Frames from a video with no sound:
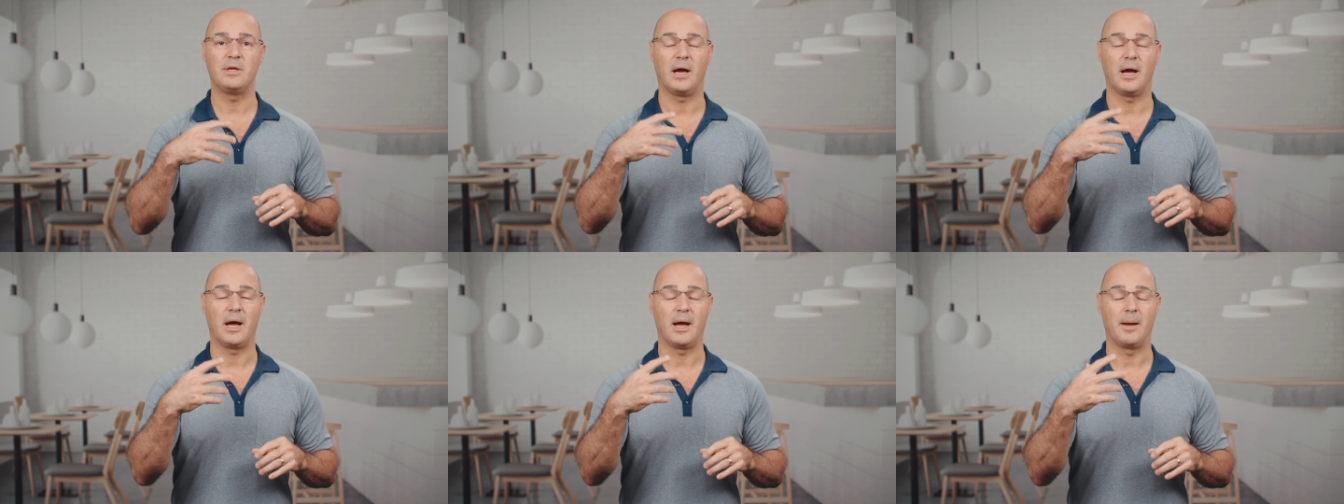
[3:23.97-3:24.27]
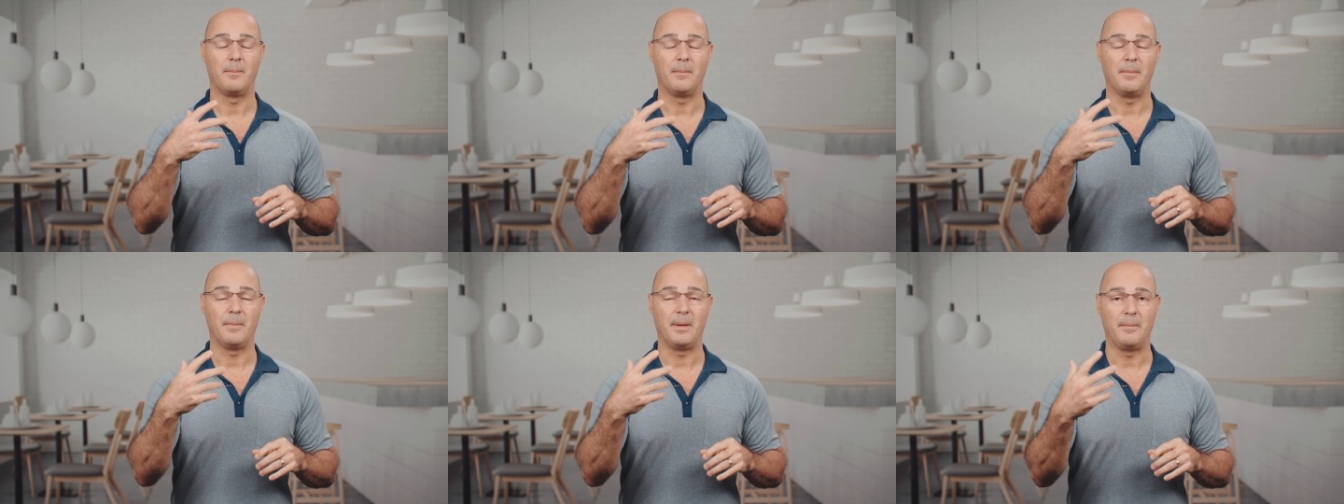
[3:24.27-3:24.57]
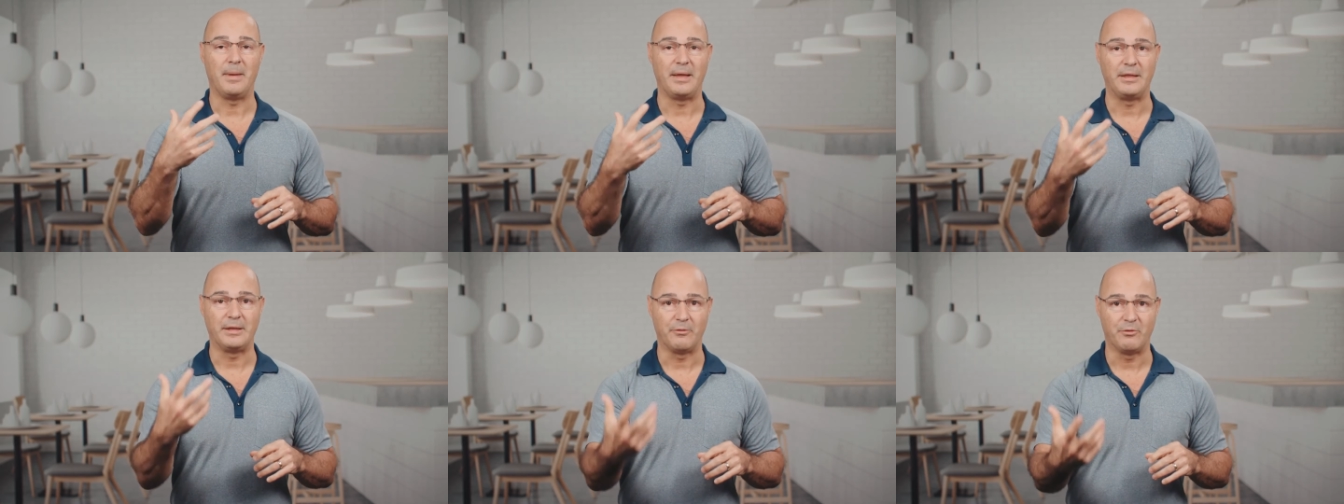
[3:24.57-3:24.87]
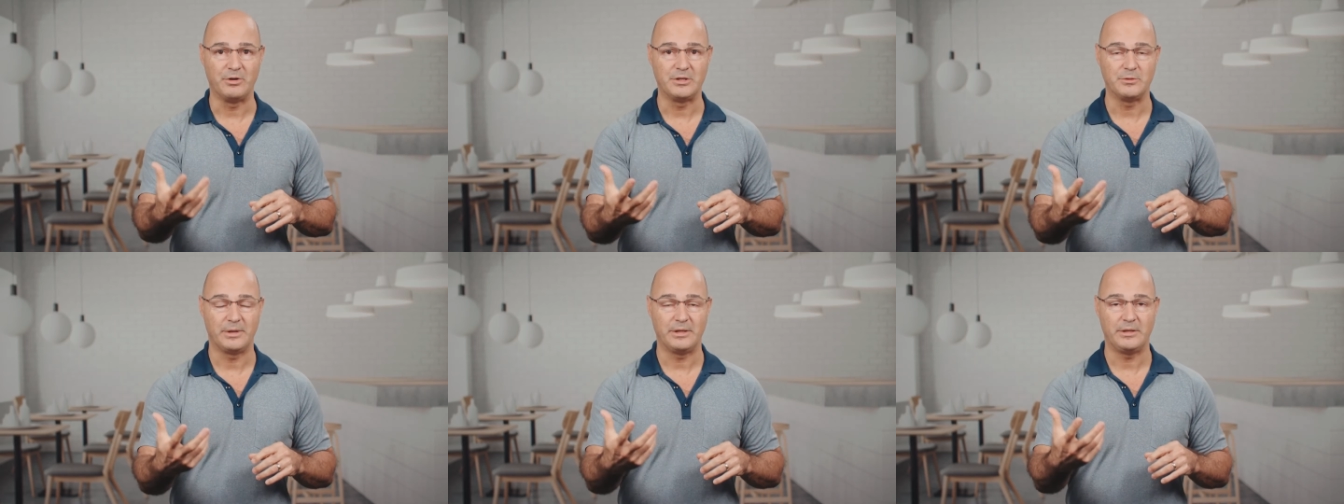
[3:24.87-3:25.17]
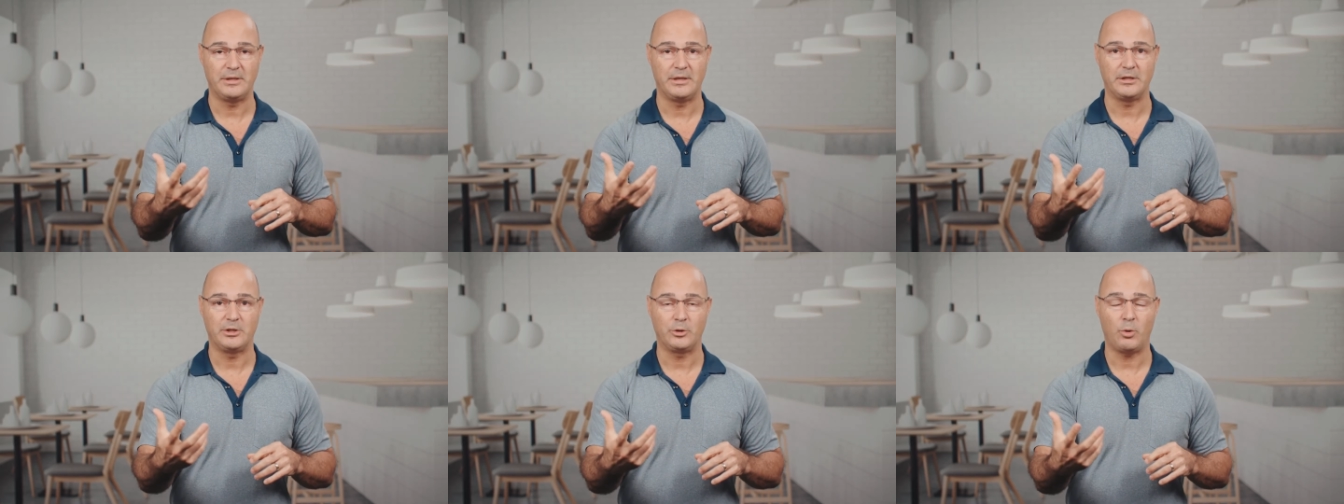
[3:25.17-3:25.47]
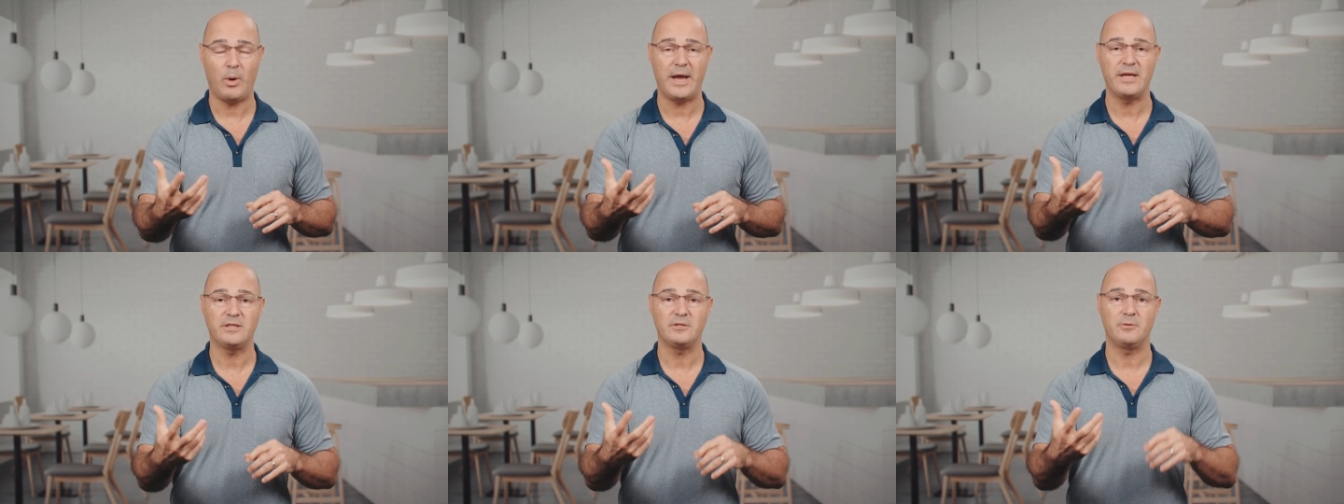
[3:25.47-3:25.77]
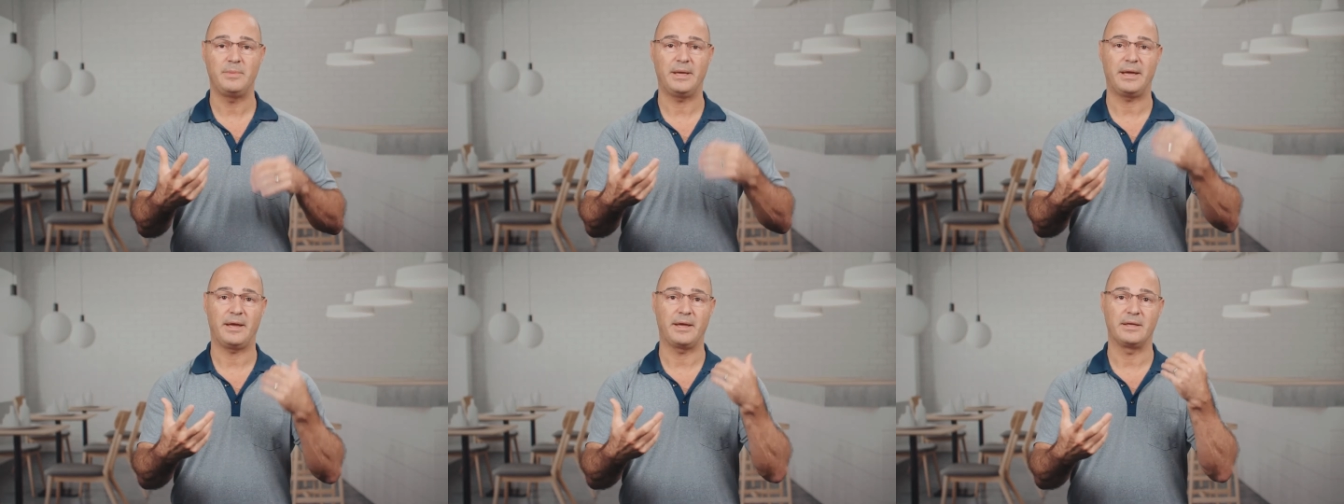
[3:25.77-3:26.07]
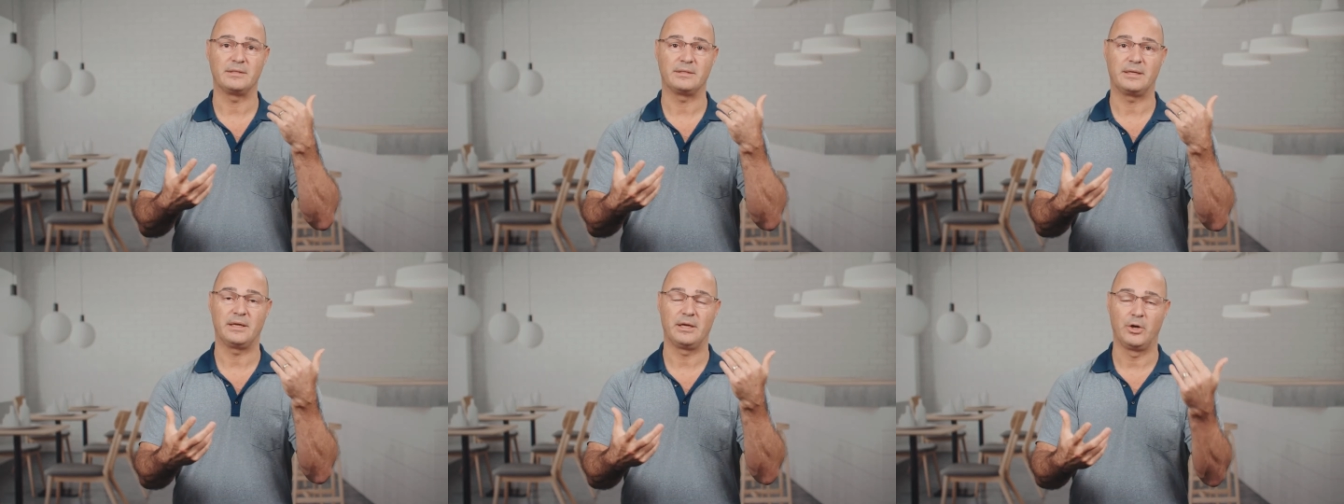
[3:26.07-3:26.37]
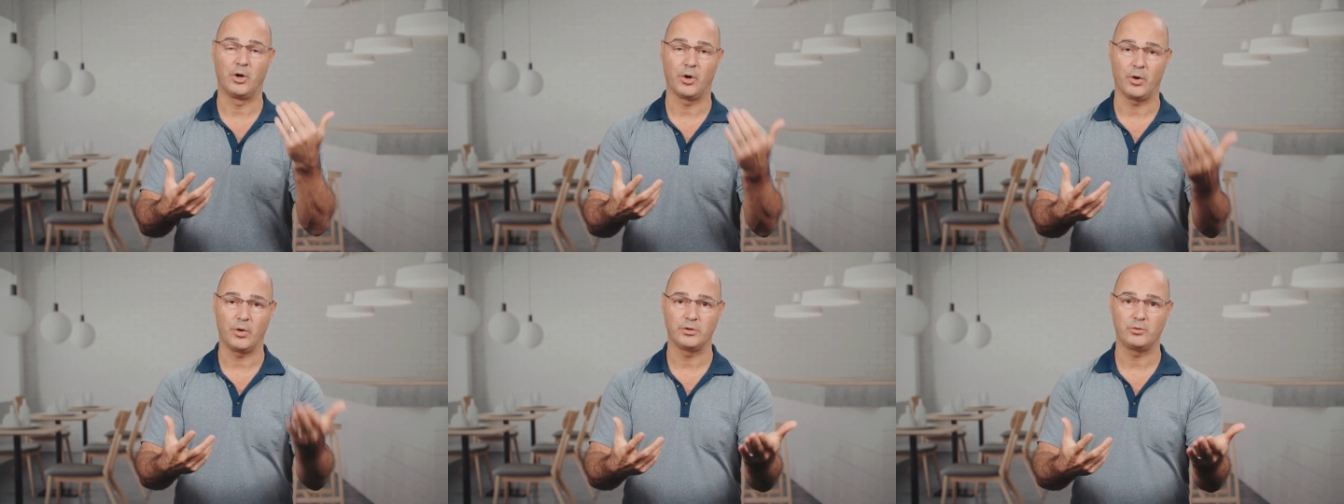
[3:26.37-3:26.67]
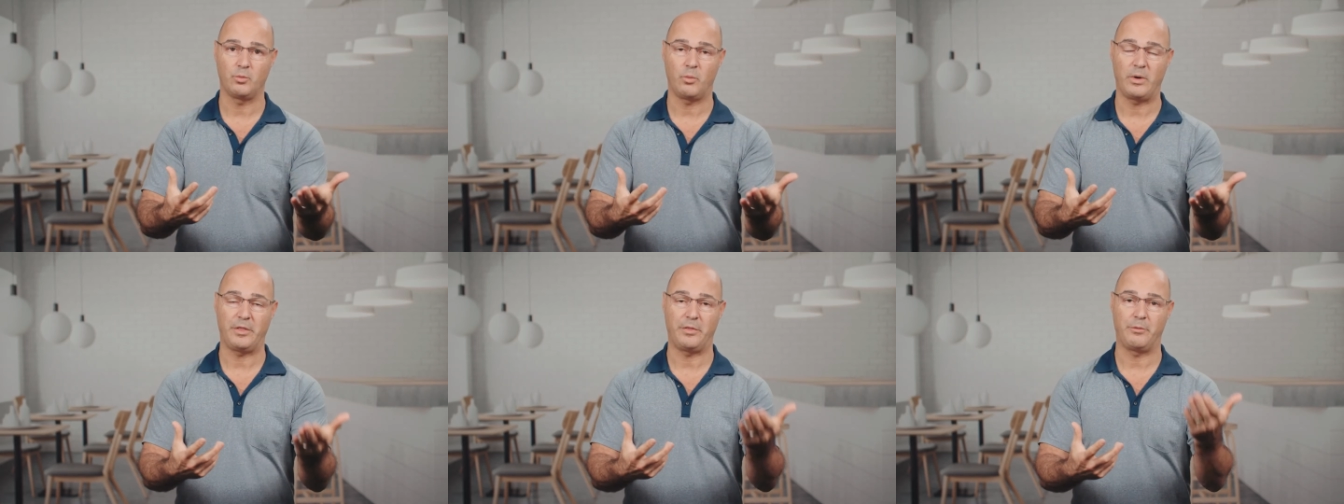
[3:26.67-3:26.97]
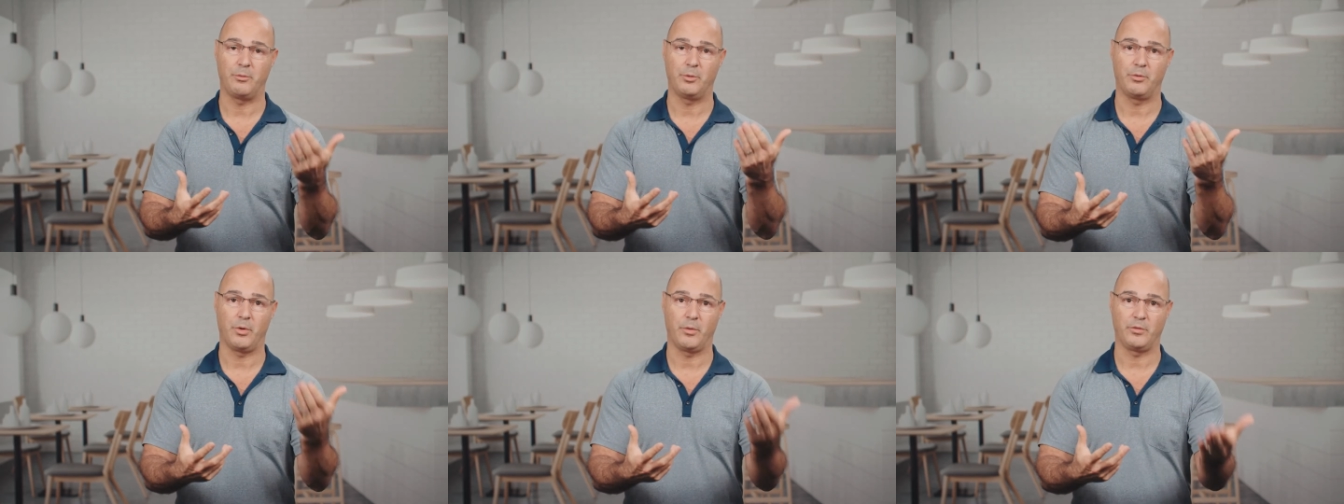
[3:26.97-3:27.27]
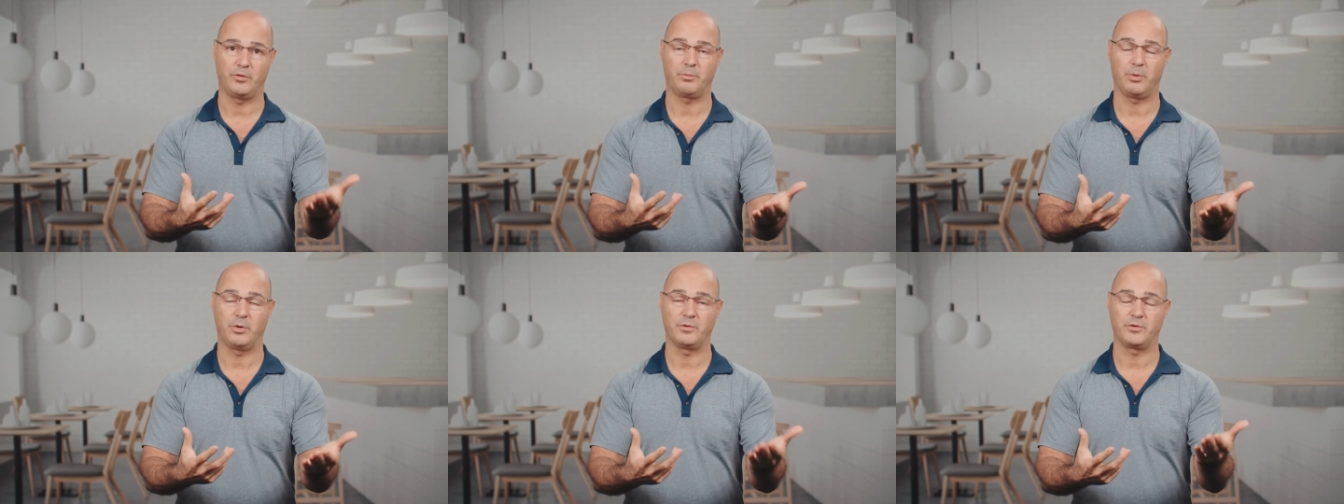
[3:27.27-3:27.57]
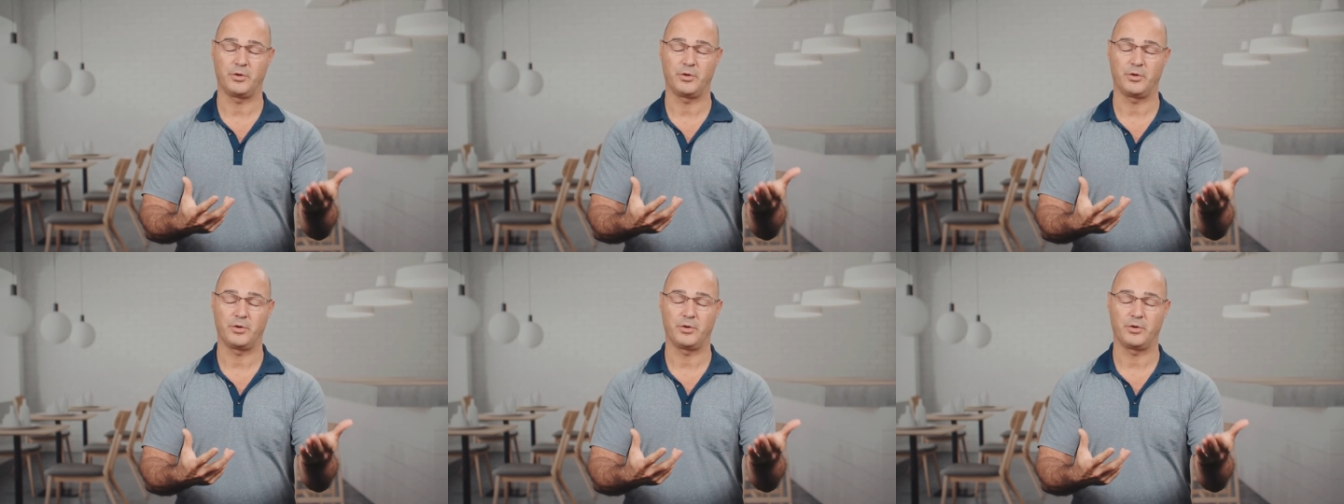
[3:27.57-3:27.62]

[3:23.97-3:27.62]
and the reason why they did it twice, because girls went through growth spurts